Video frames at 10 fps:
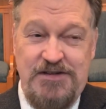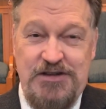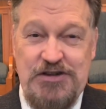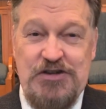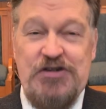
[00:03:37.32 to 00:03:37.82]

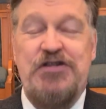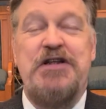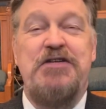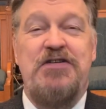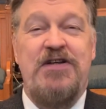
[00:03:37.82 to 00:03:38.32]
Good to see
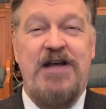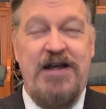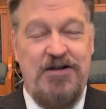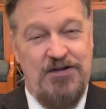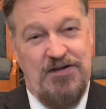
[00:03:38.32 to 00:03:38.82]
you
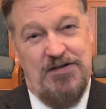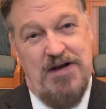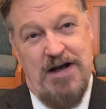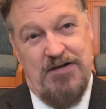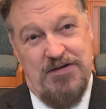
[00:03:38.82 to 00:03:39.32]
today. Good to
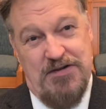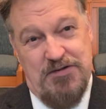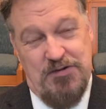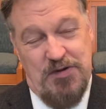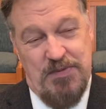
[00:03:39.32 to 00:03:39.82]
talk to
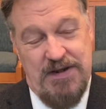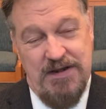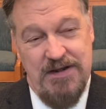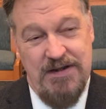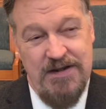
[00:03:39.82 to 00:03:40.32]
you. We'll be
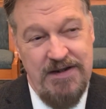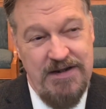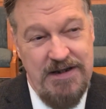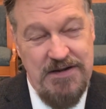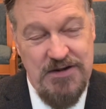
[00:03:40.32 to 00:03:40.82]

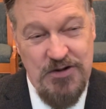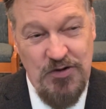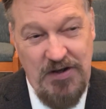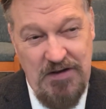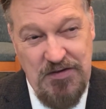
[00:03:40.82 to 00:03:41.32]
in the
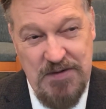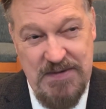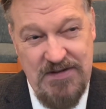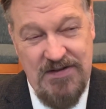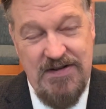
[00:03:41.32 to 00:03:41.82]
New
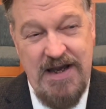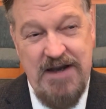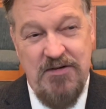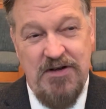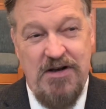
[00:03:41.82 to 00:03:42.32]
Testament
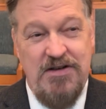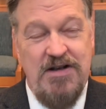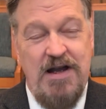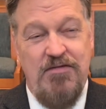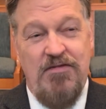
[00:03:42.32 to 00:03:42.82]
today. We're going to
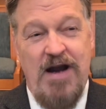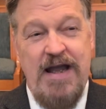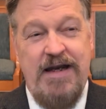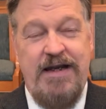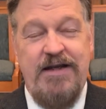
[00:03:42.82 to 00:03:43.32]
dive
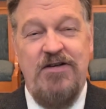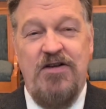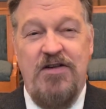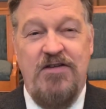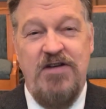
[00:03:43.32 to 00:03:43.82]
right
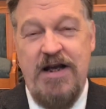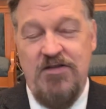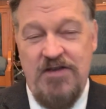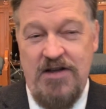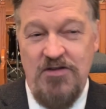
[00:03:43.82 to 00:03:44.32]
into the
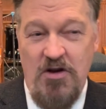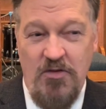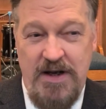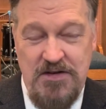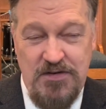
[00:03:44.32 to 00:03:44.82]
text, as
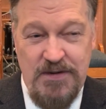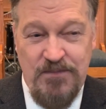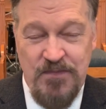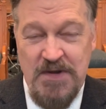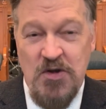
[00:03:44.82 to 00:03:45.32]
always.
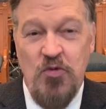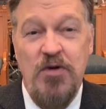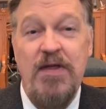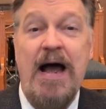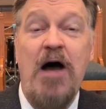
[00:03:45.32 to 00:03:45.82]

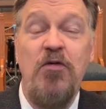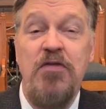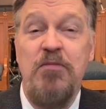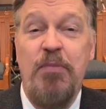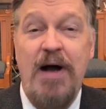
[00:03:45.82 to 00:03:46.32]
Without
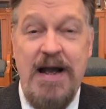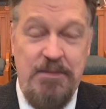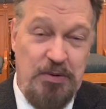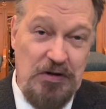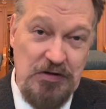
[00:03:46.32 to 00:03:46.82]
the
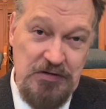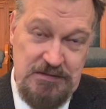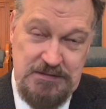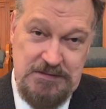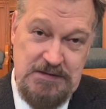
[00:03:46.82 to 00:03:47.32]
Bible,
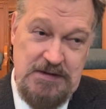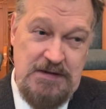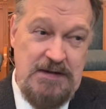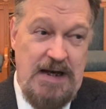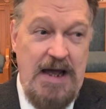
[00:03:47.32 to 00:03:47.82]

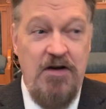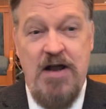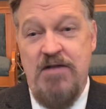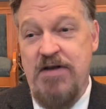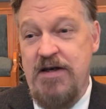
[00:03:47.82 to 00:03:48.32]
I don't
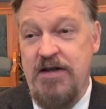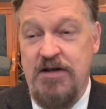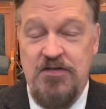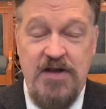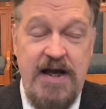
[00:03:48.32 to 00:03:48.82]
have anything
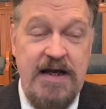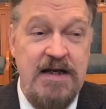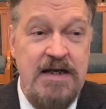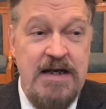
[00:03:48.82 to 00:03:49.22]
to say.